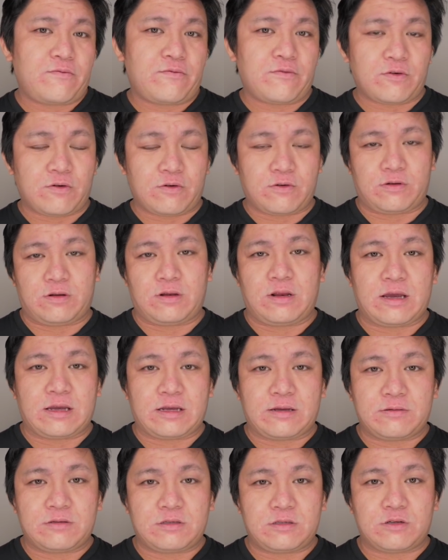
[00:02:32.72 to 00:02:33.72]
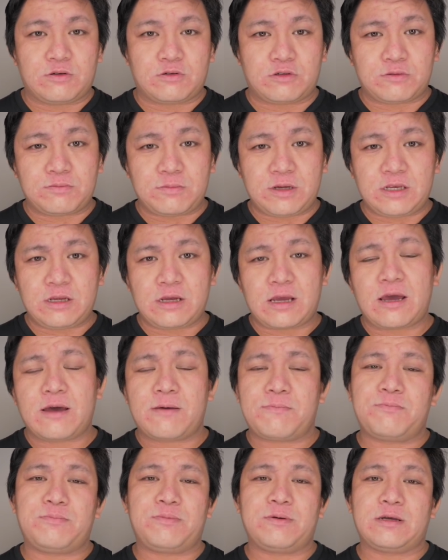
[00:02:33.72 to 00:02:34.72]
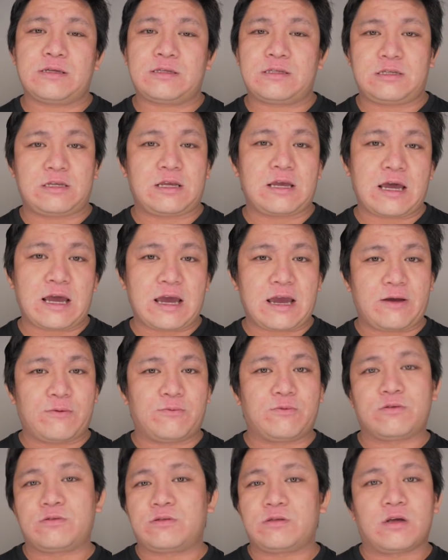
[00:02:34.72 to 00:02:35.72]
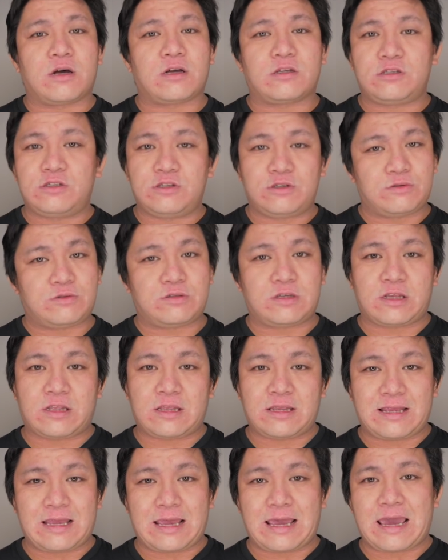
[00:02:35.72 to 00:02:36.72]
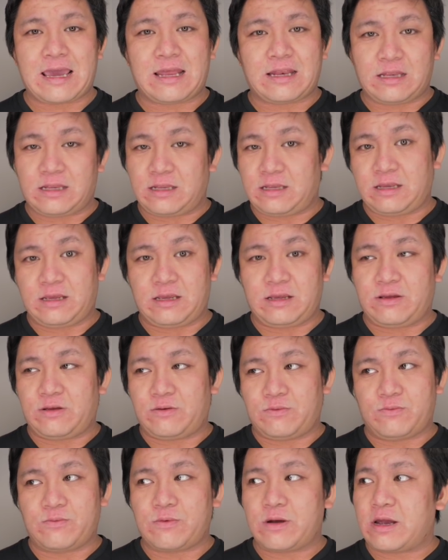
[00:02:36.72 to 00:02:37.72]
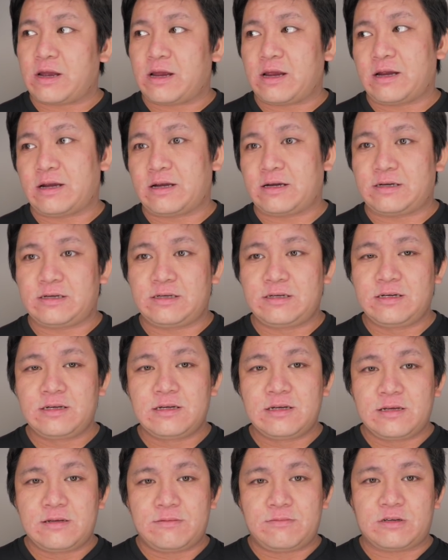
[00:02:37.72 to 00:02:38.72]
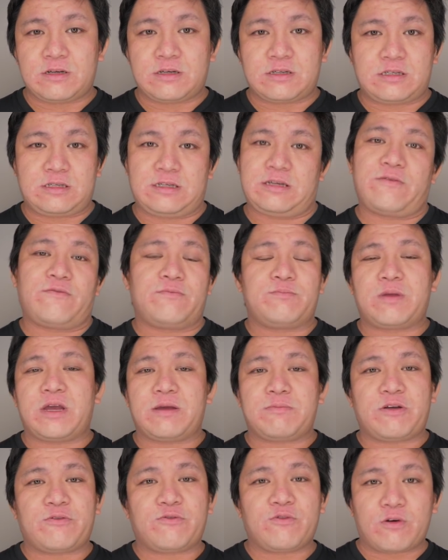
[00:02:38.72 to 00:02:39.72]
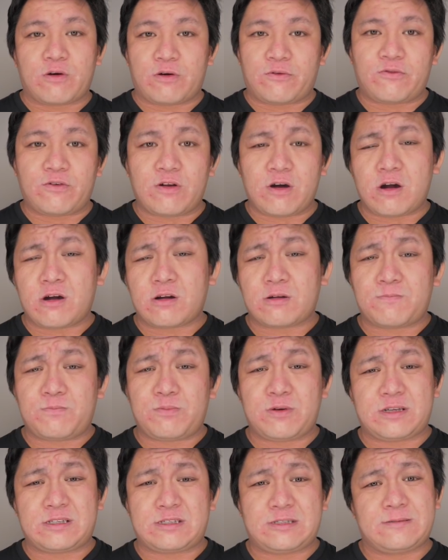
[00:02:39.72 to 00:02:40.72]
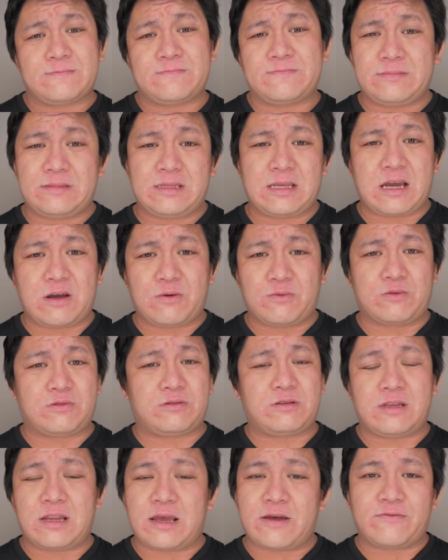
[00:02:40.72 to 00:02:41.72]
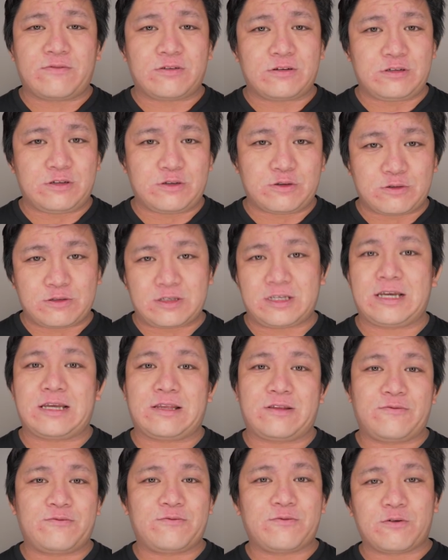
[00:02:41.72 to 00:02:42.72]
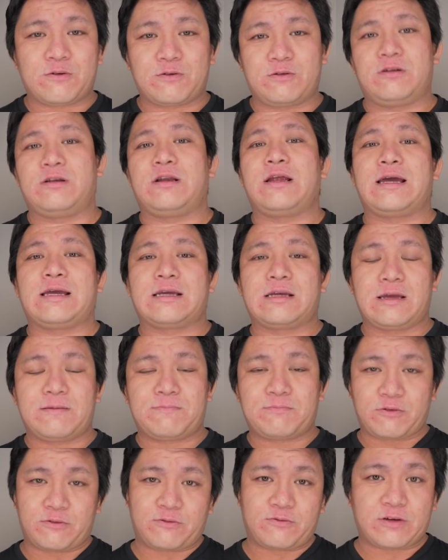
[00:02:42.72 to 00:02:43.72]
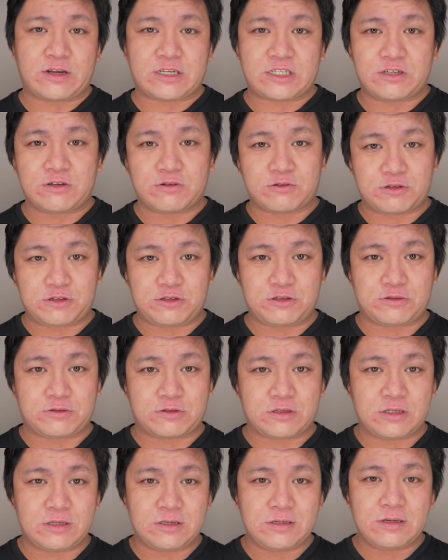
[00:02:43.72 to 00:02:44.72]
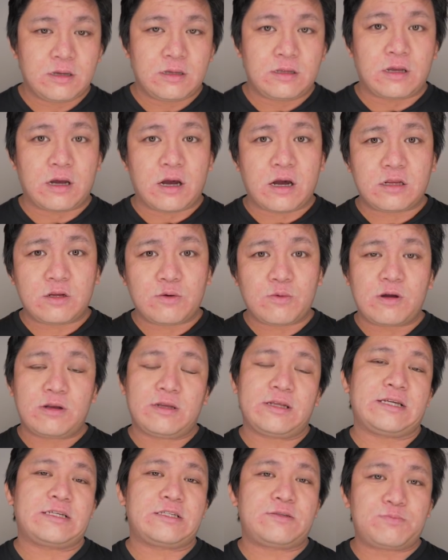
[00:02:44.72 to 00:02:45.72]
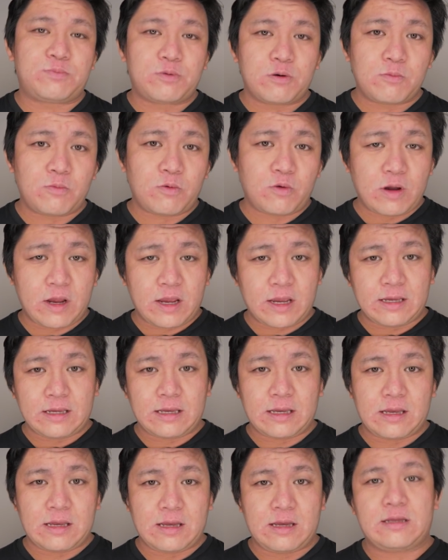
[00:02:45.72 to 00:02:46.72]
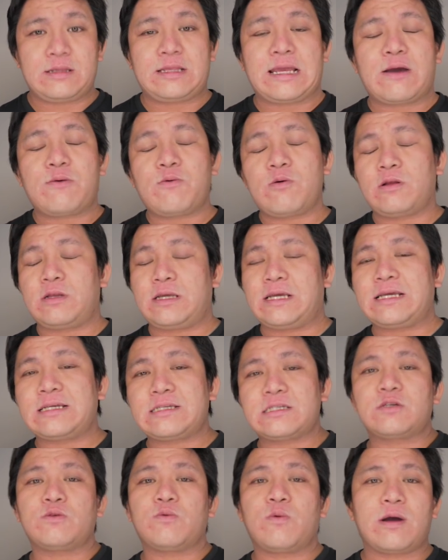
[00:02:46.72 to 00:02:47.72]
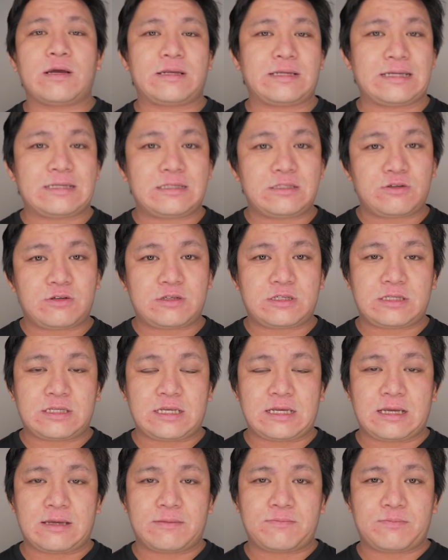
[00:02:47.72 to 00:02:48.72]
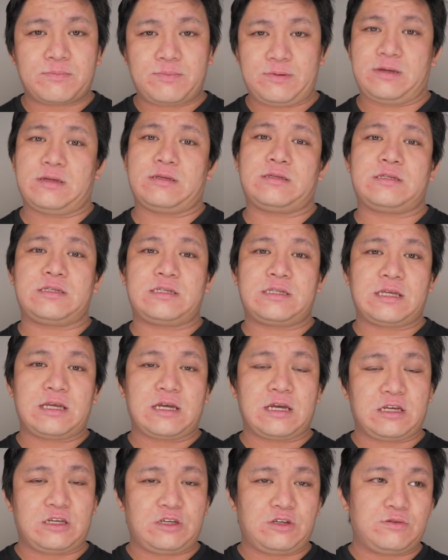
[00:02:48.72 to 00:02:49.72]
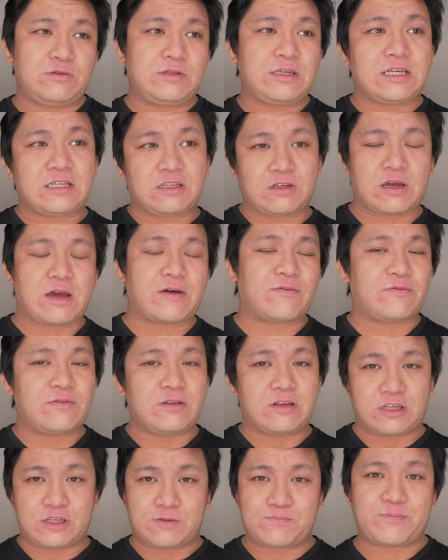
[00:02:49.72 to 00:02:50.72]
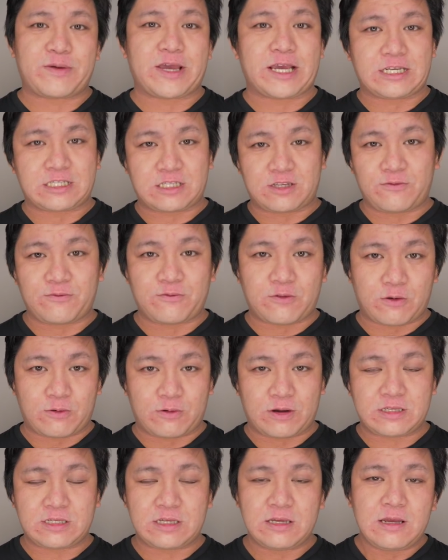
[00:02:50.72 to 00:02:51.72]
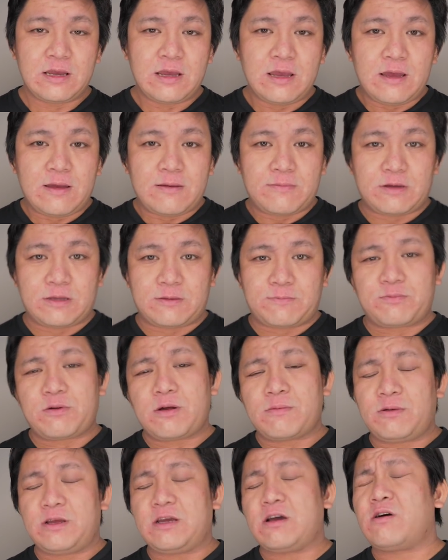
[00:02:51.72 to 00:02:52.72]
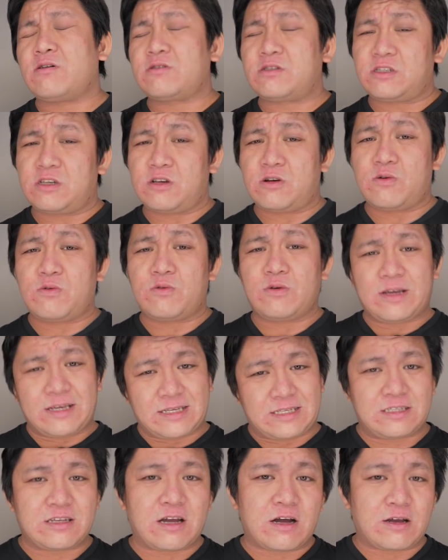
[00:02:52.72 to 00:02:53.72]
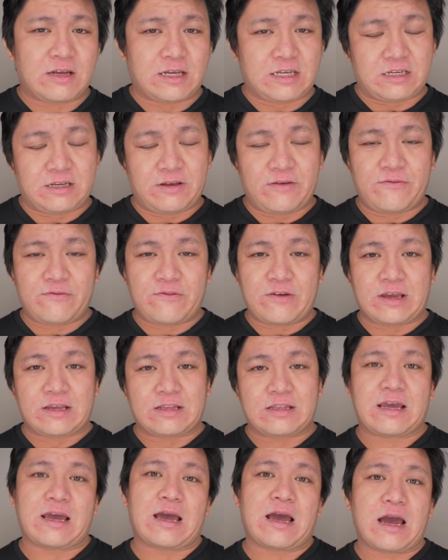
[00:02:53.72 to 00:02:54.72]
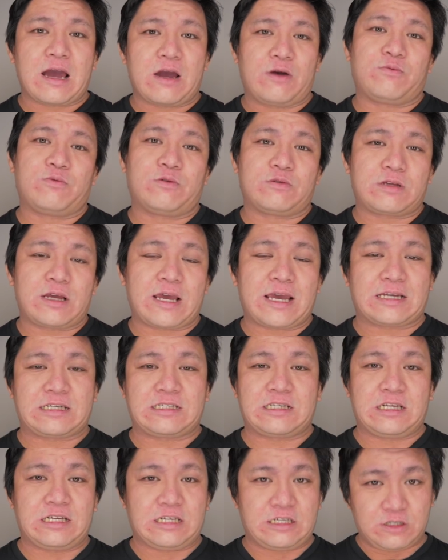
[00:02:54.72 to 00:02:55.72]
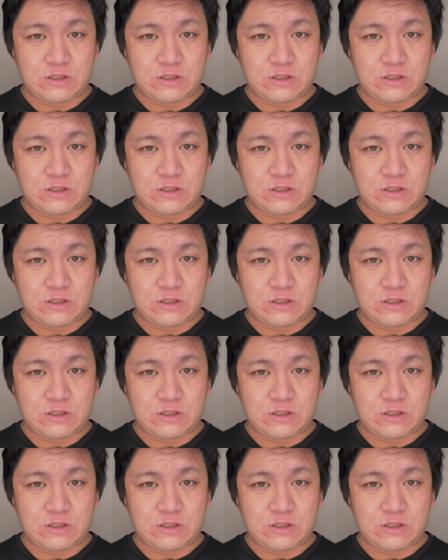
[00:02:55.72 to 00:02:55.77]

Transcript: for like social media, but I would not use it anywhere because maybe for a vlog, but I would never use it for like a professional shoot. The other one is Boomerang. That one is quite interesting, but you need to have the space for it. But probably also it's not a thing that I would actually